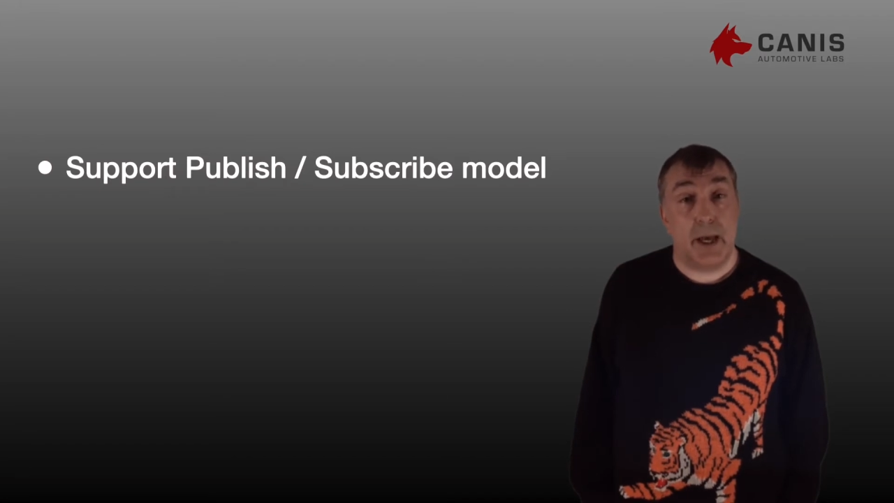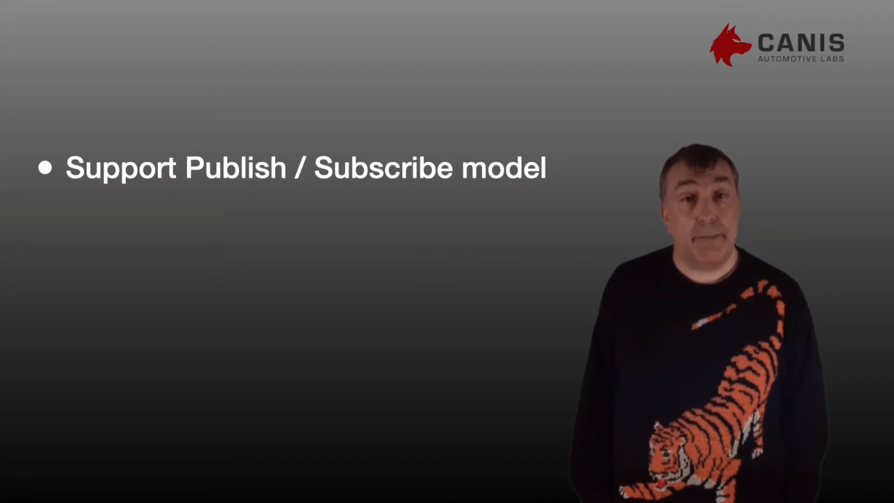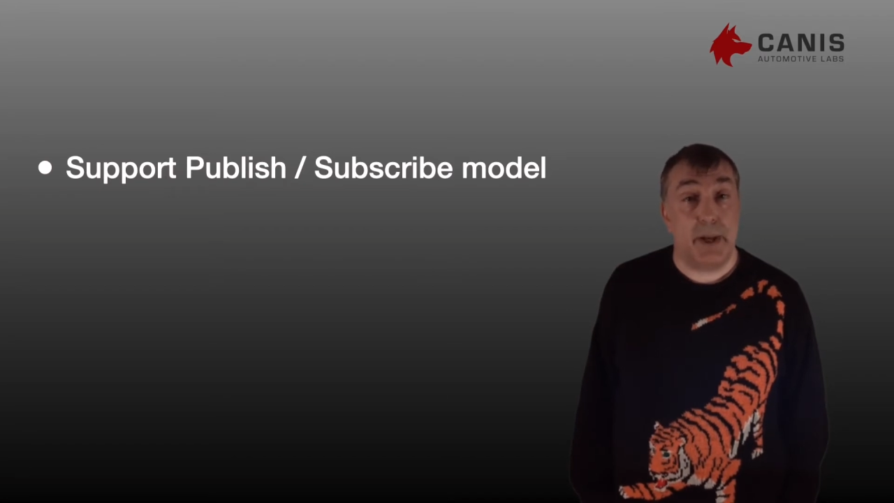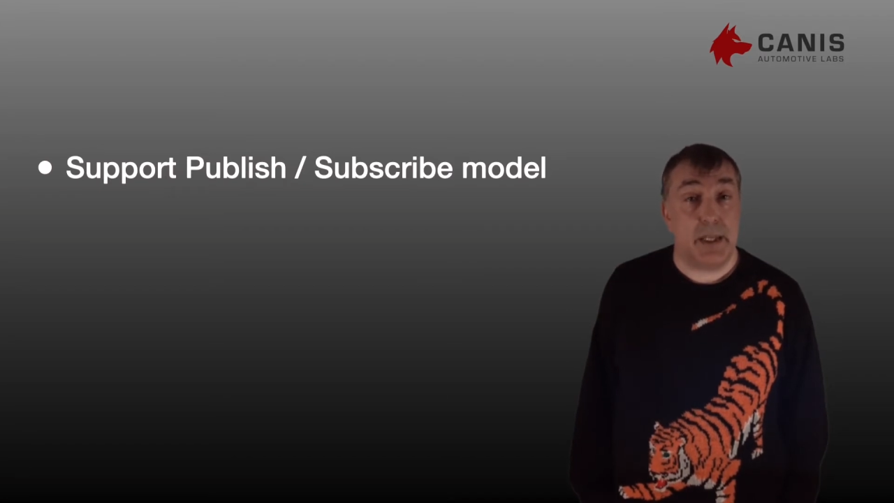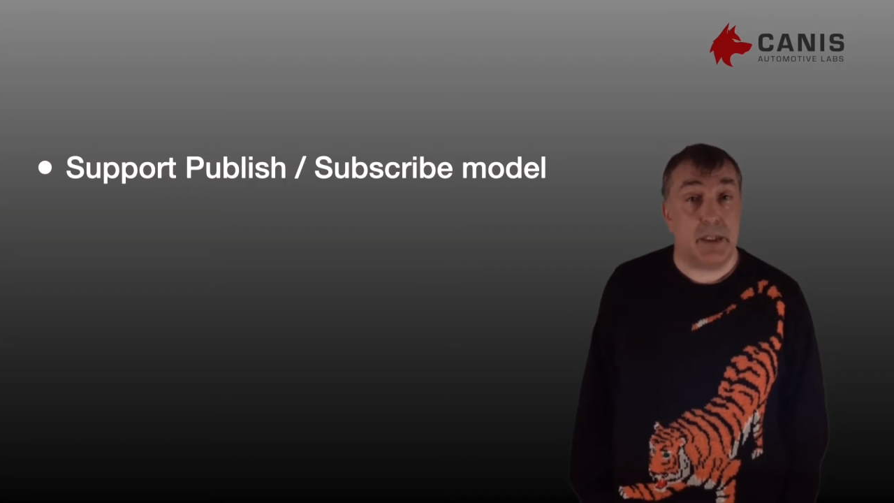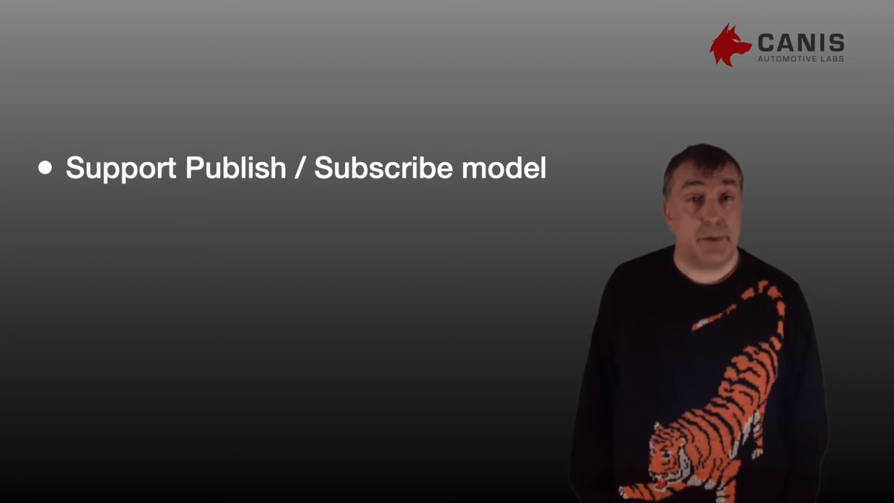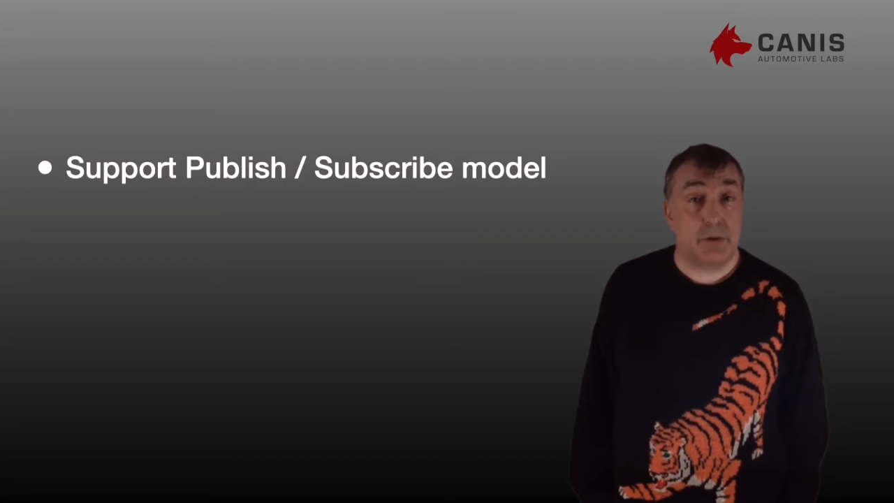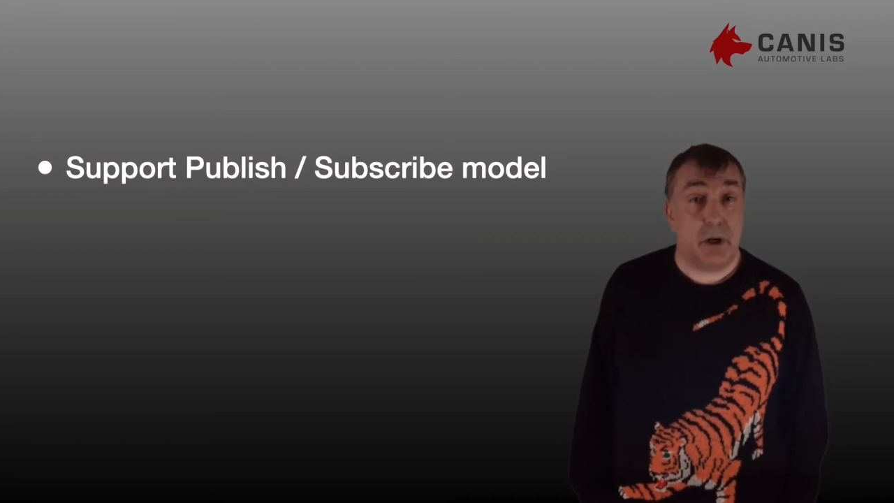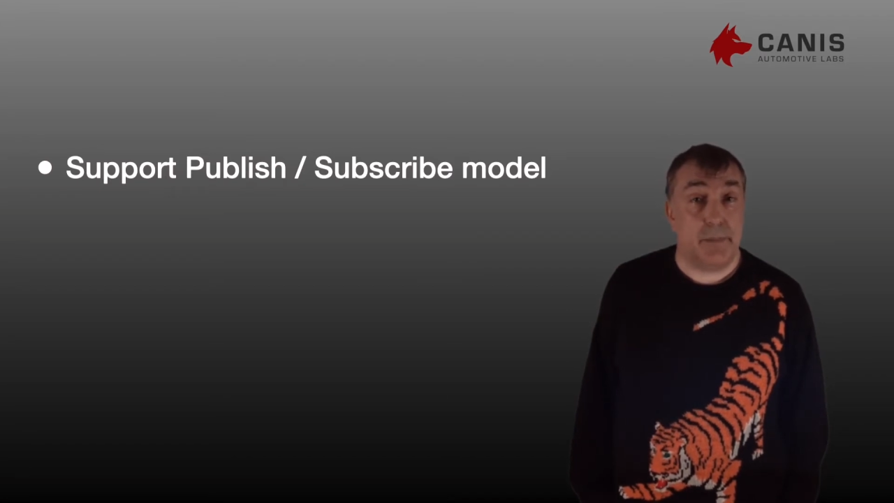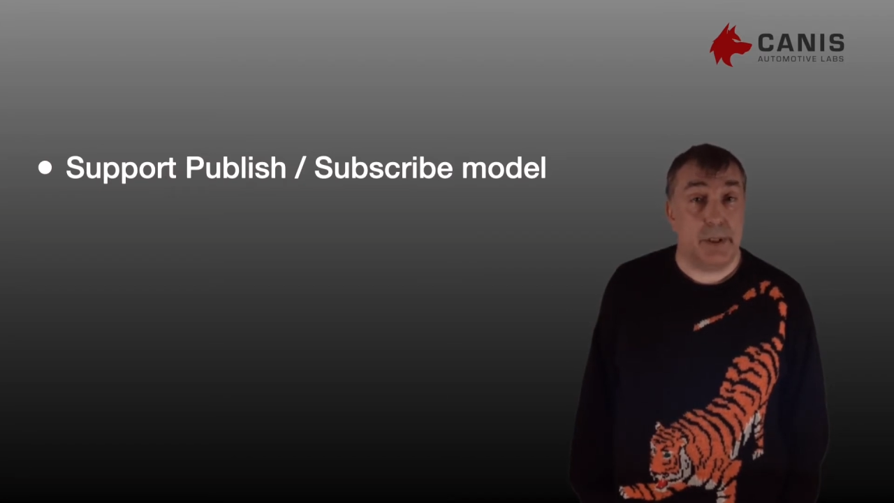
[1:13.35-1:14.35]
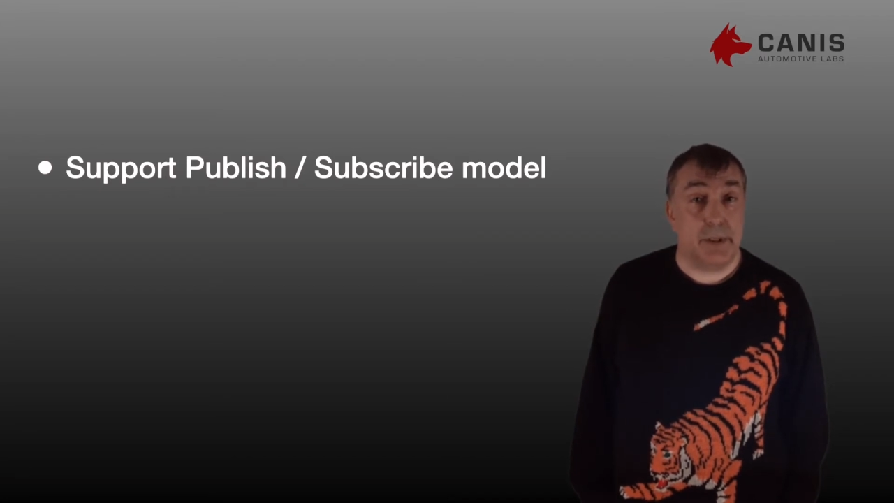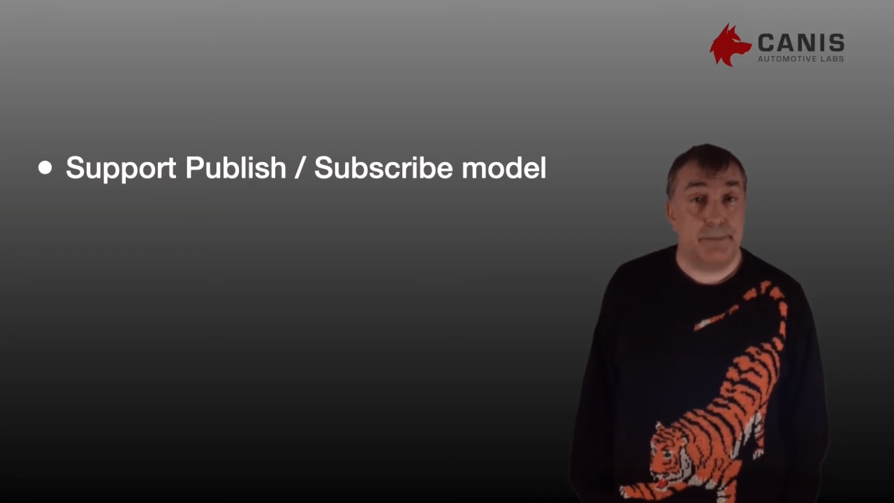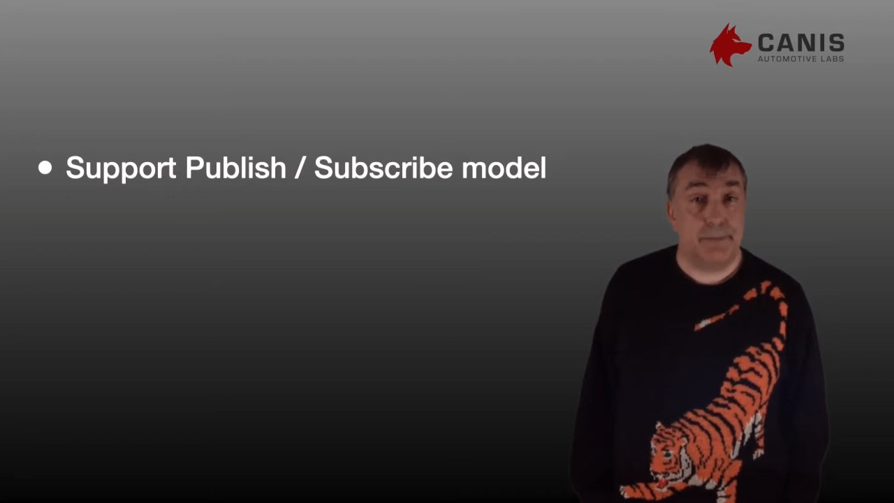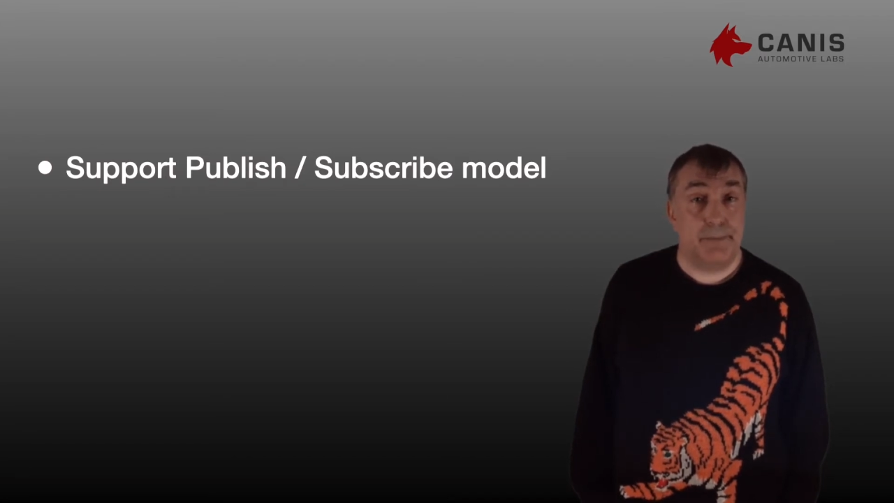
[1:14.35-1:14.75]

and many subscribers.